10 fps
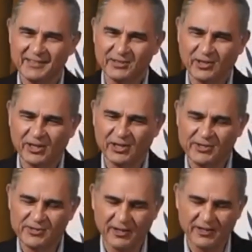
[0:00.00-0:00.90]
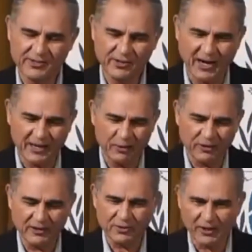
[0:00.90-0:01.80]
So, so, so I
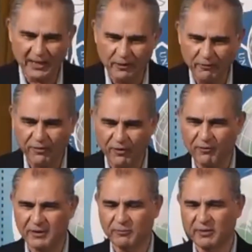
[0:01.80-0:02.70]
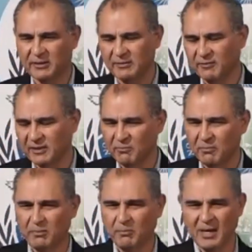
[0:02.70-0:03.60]
look, so I look forward with, with
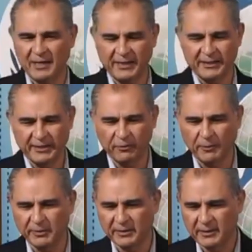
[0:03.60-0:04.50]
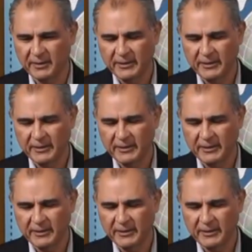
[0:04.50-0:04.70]
Margaret and Robin